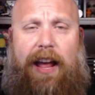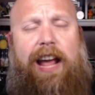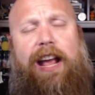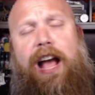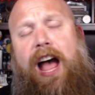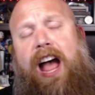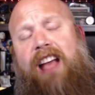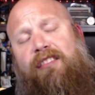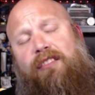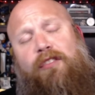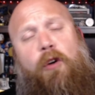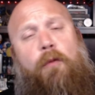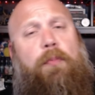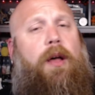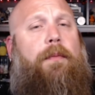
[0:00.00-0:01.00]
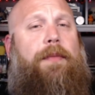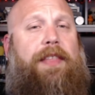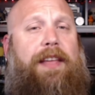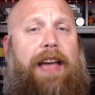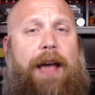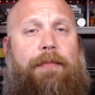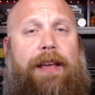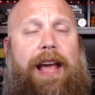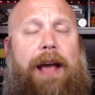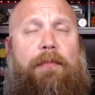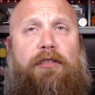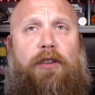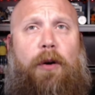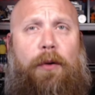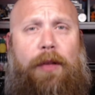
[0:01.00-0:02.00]
hey guys, there's no problem with the game. The
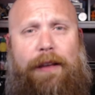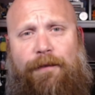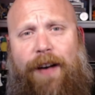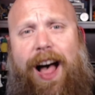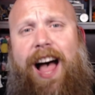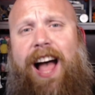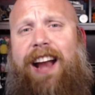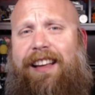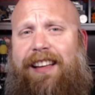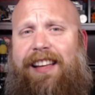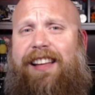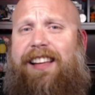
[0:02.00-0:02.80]
game's totally fine.